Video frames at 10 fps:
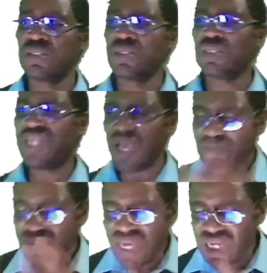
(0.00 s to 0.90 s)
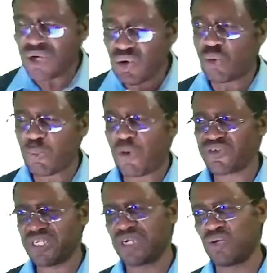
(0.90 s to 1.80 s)
There are many group of
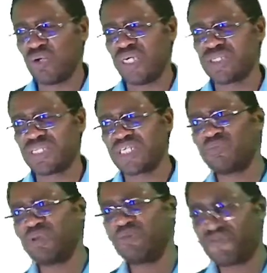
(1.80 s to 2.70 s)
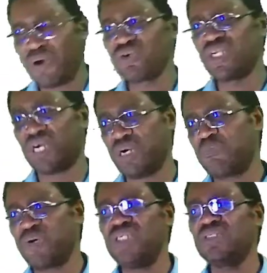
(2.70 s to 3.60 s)
stakeholders that may be found in a
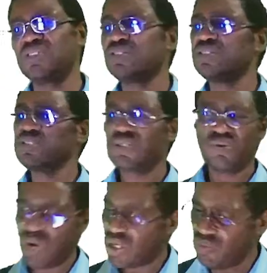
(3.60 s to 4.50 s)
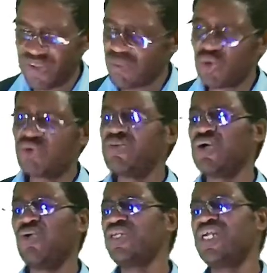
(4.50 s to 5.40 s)
company. One of them could be
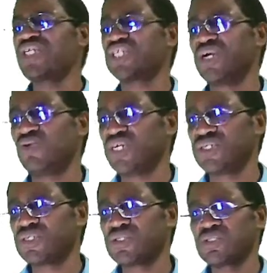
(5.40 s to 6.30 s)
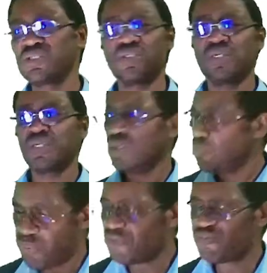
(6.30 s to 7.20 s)
ordinary shareholders,
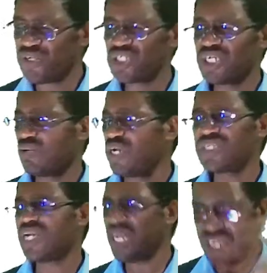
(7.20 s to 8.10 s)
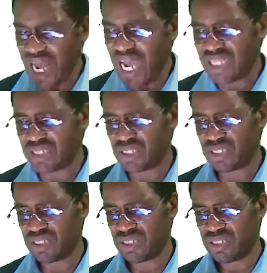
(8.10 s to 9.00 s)
preference shareholders, and others.
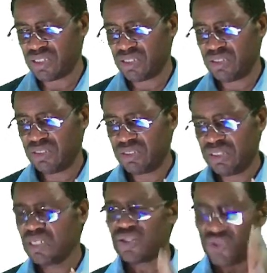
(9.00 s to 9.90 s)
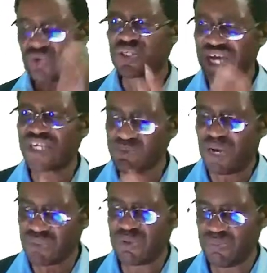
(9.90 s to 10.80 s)
Those guys
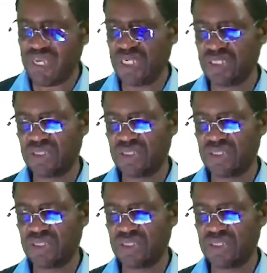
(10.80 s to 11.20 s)
must be paid.